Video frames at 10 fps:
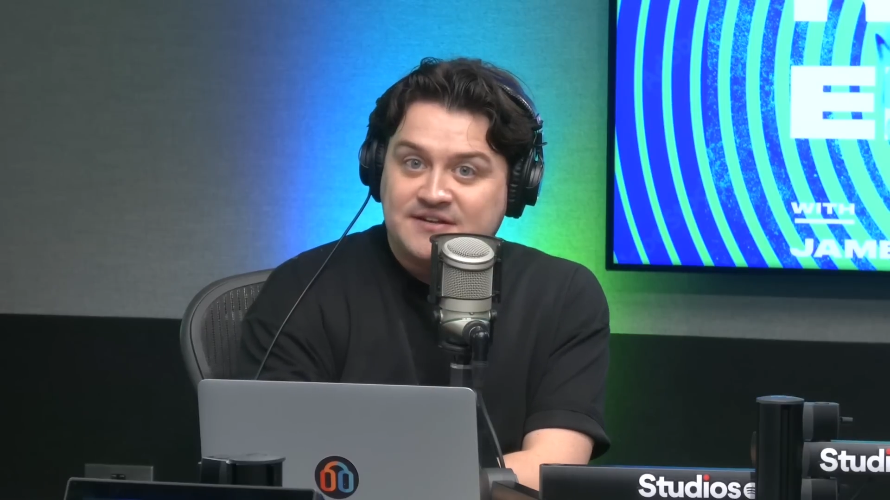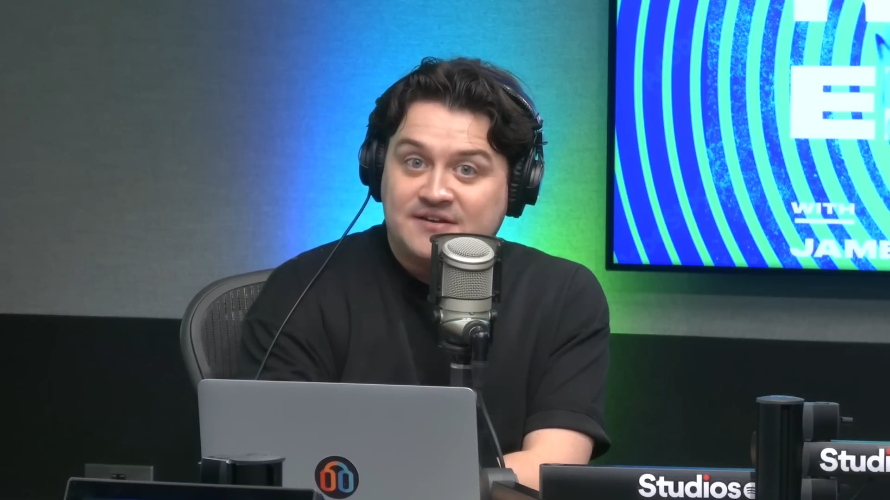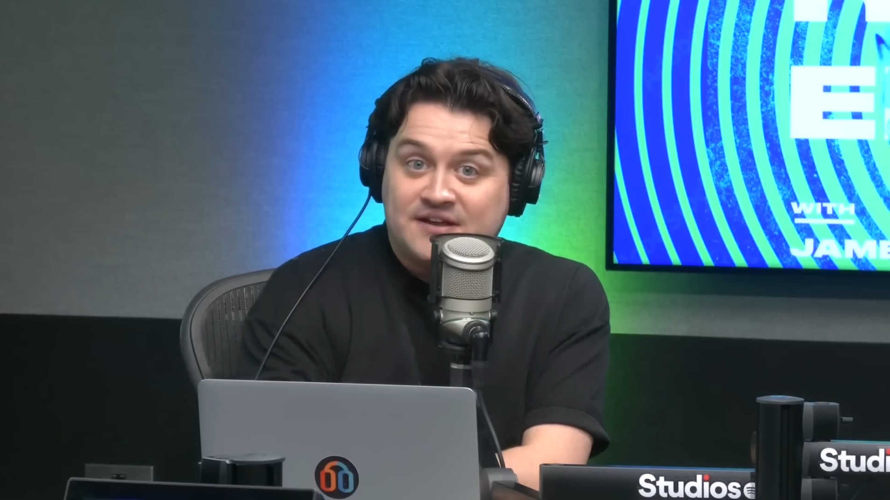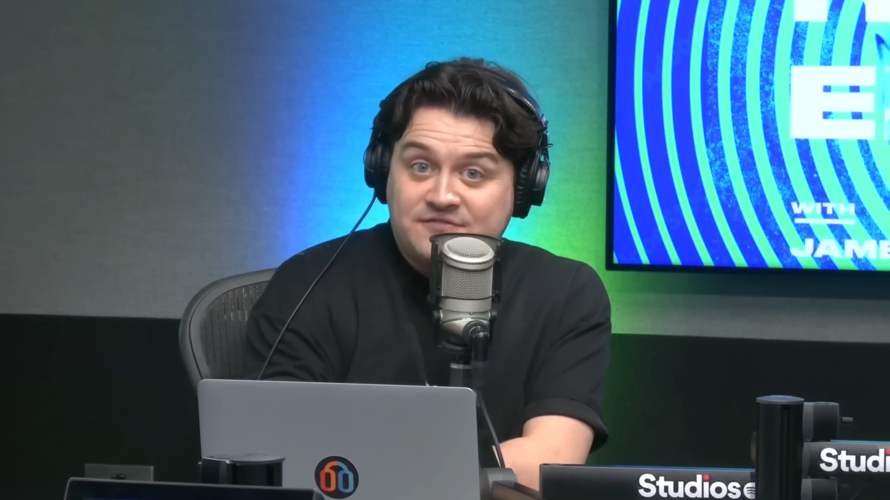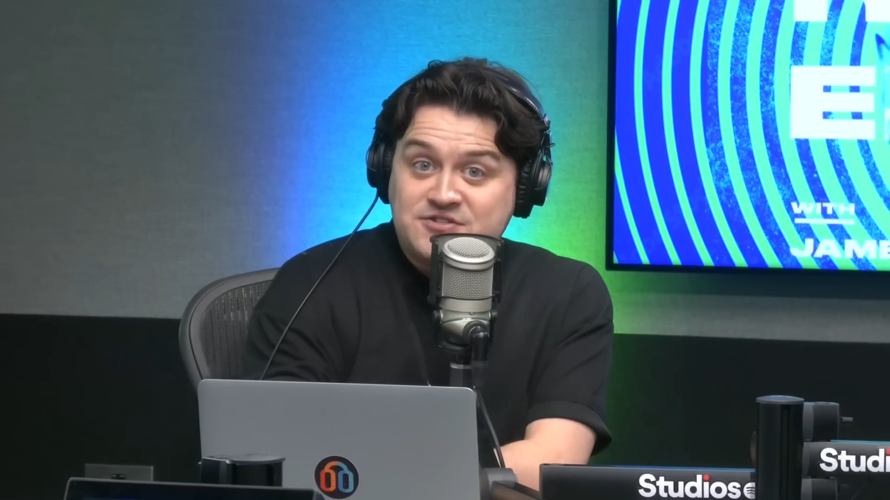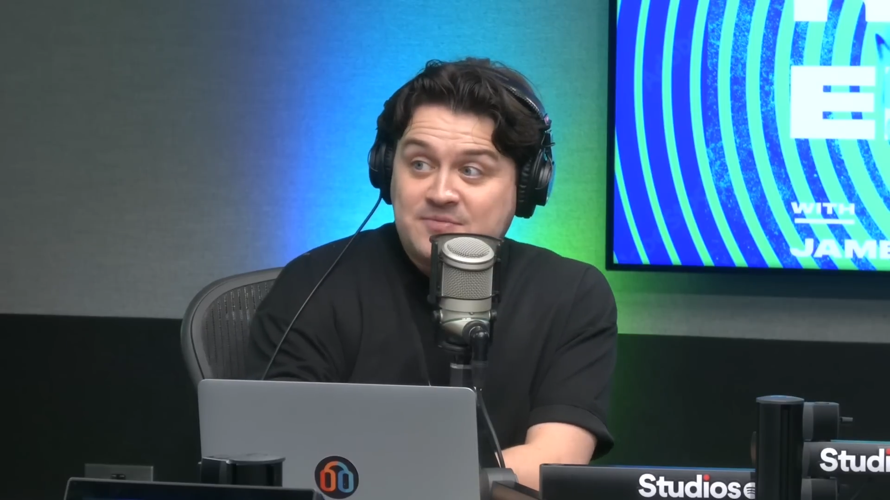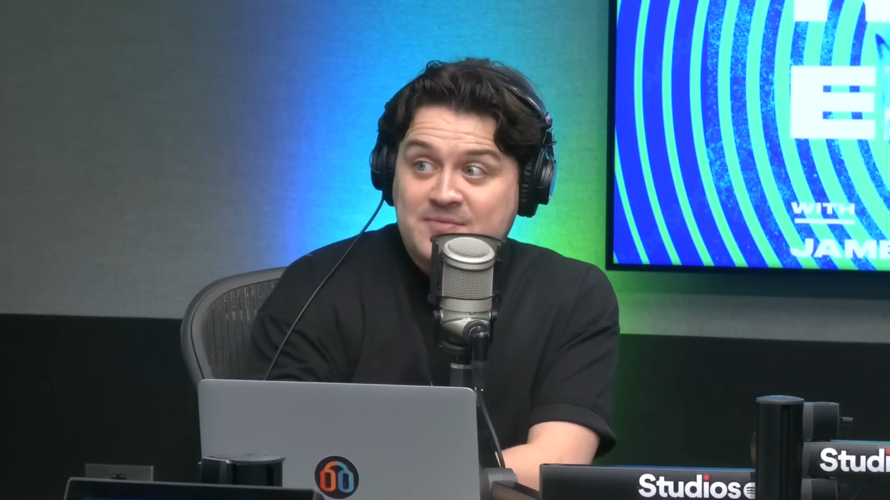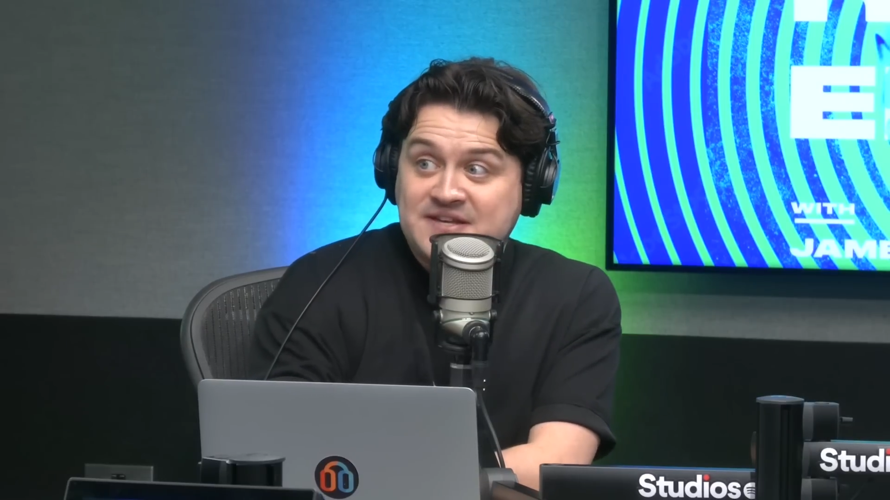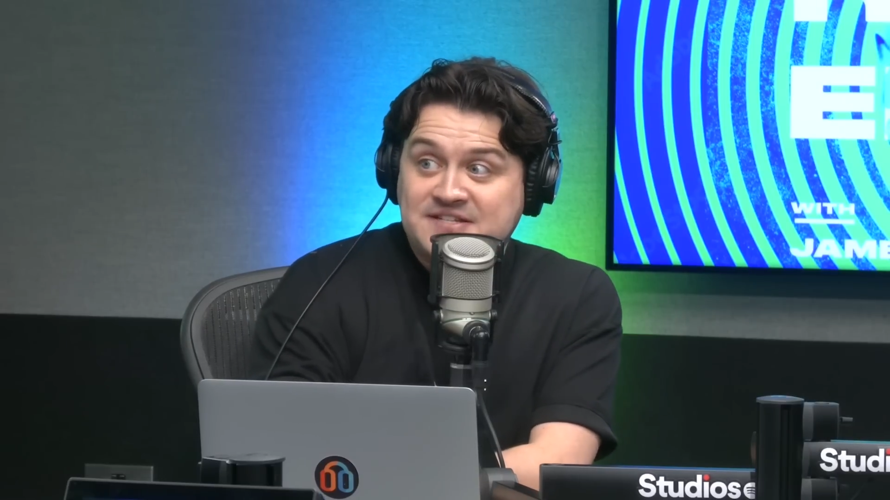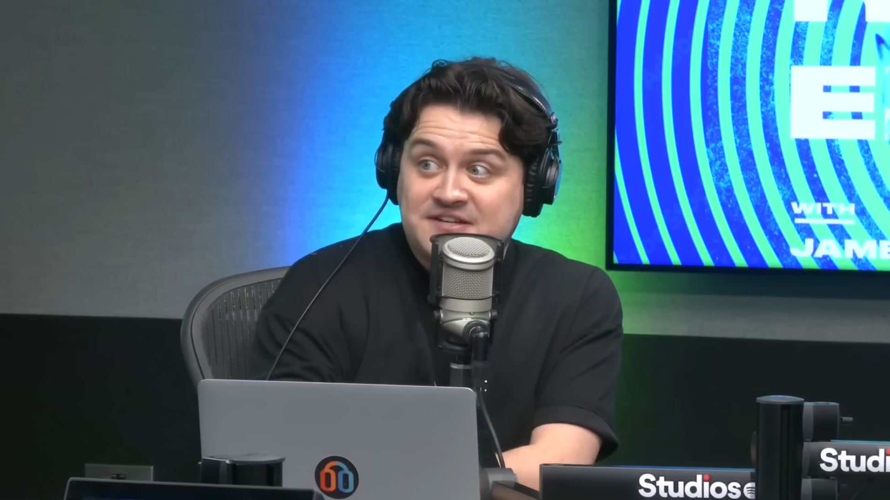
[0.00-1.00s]
and if
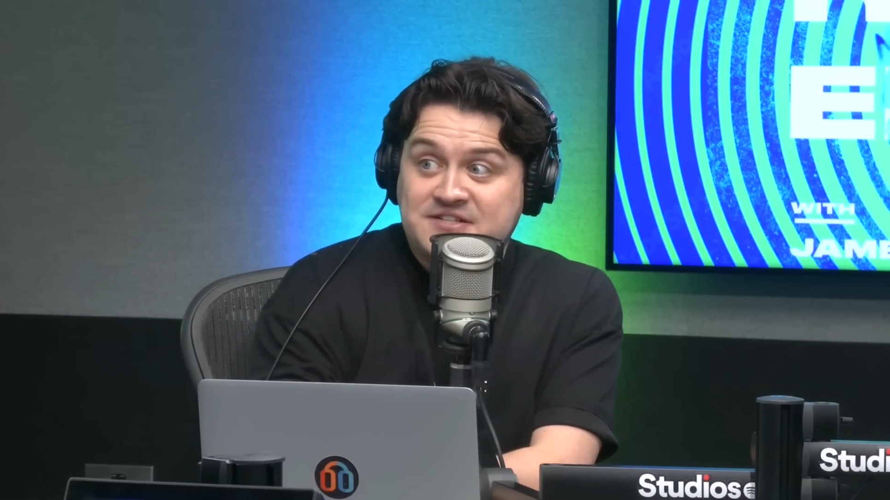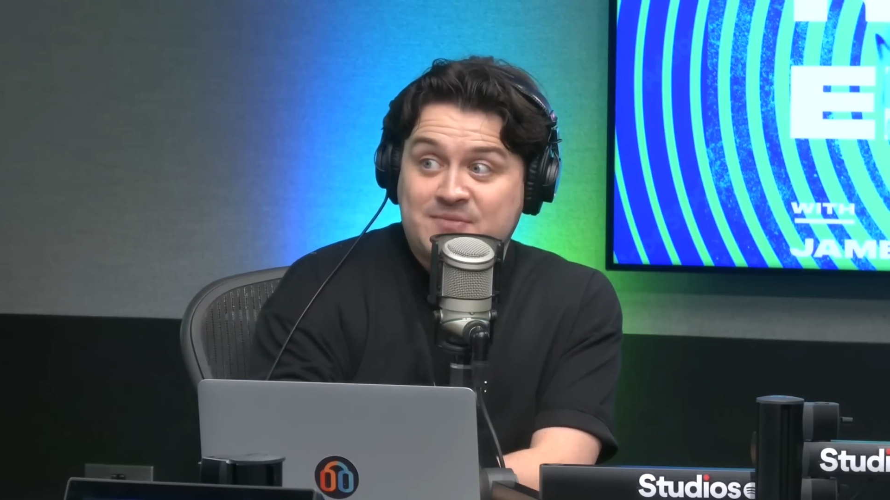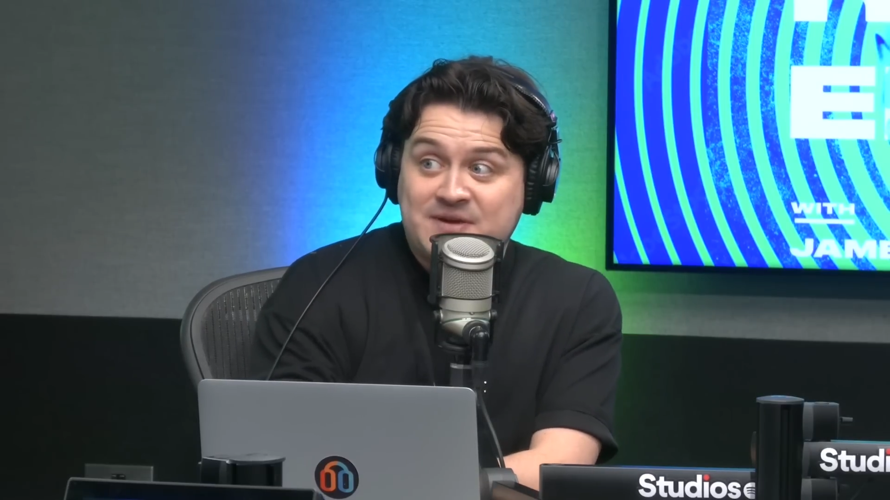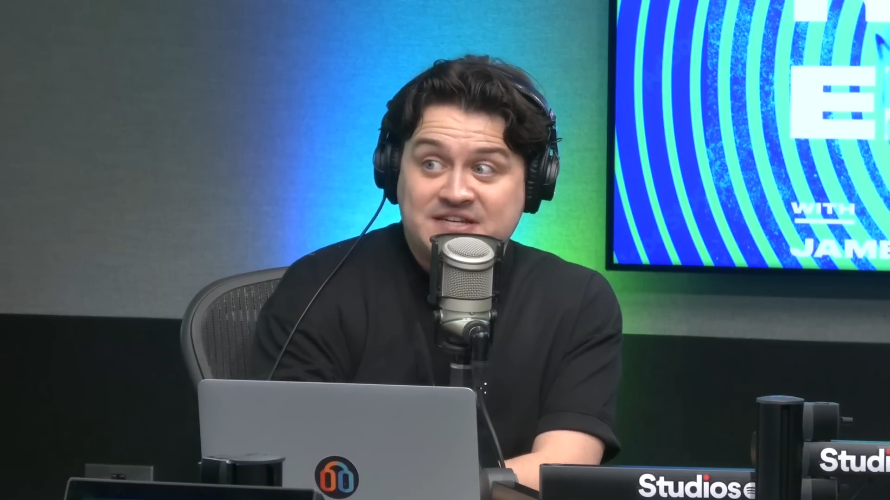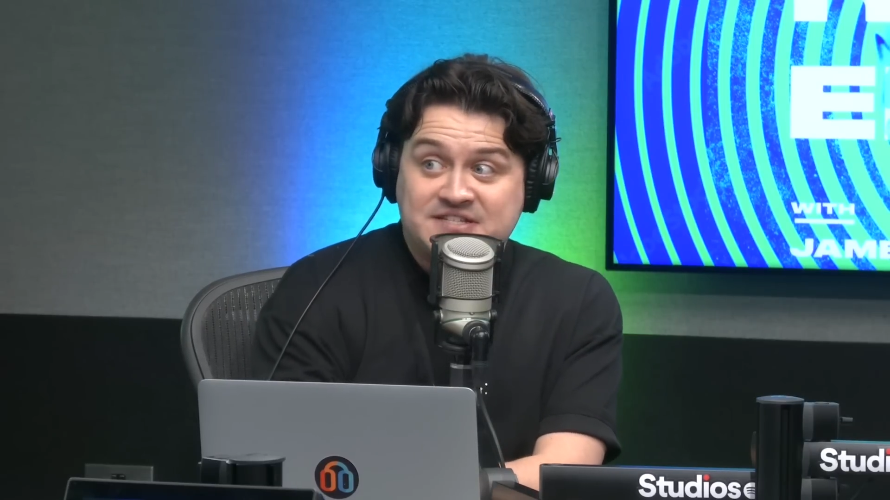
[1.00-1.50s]
Zubimendi does come in,